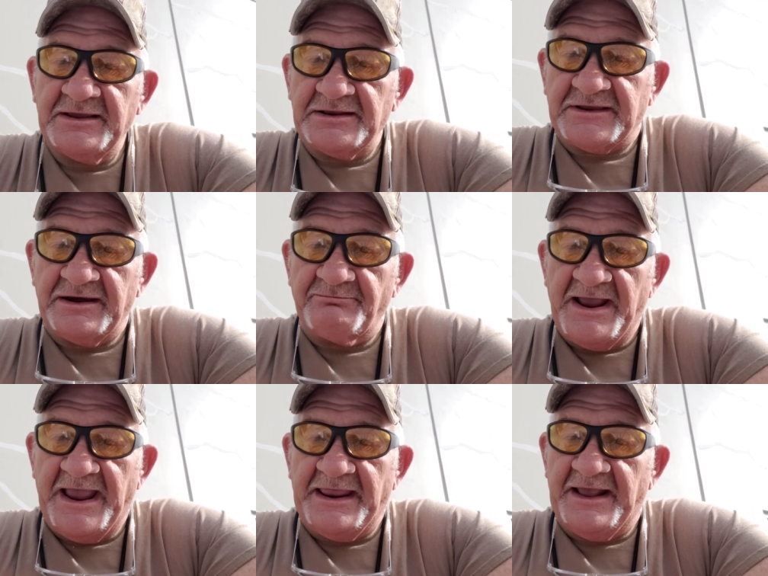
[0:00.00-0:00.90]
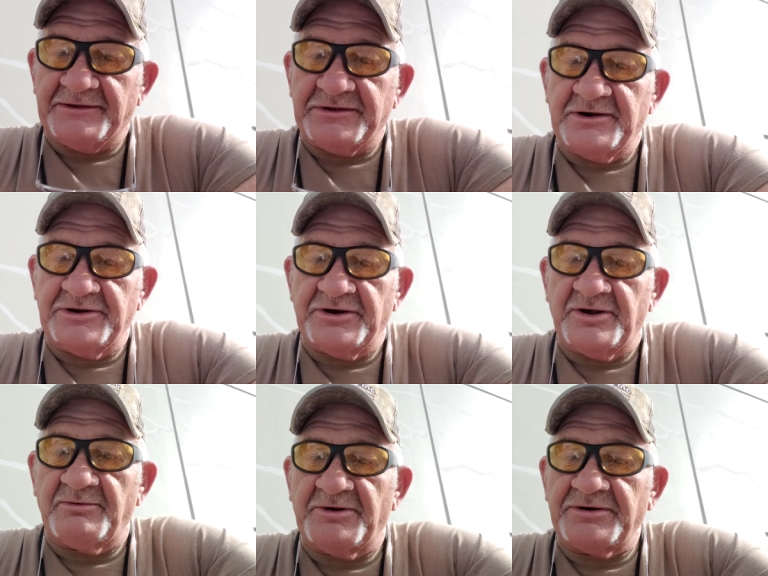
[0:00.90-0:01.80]
it's getting bad out there, you
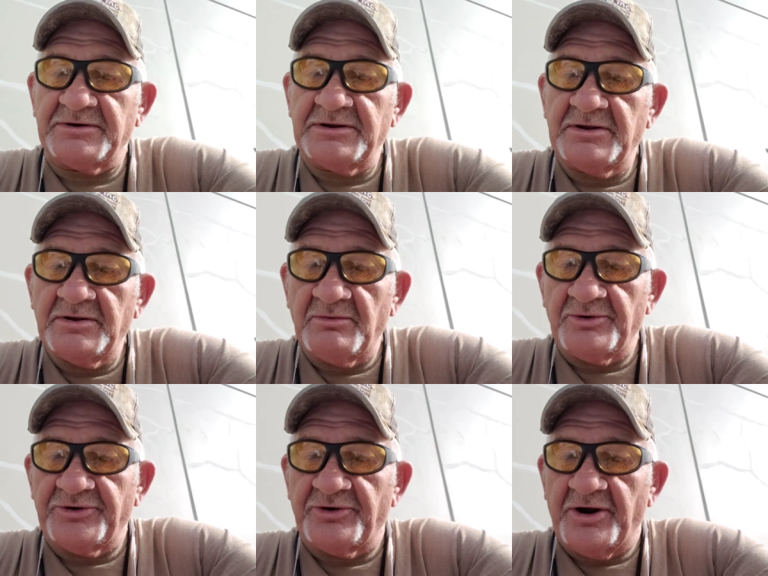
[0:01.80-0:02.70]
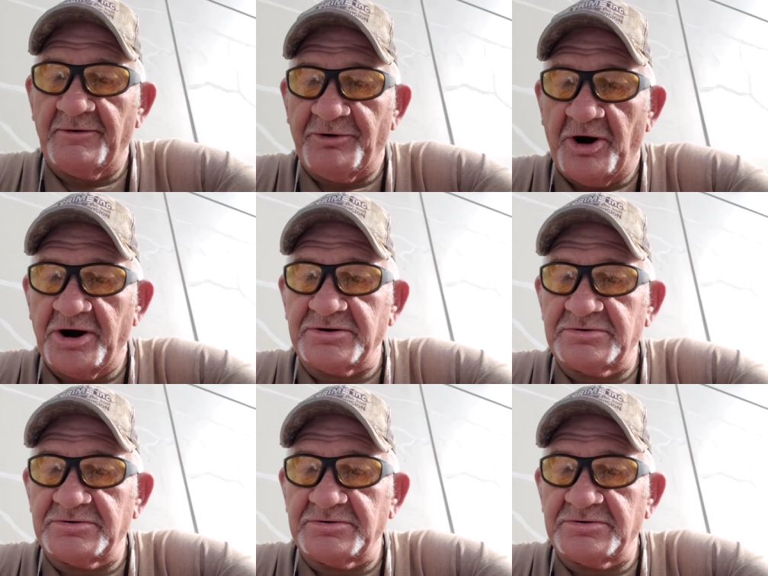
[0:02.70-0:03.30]
know, but we're doing our part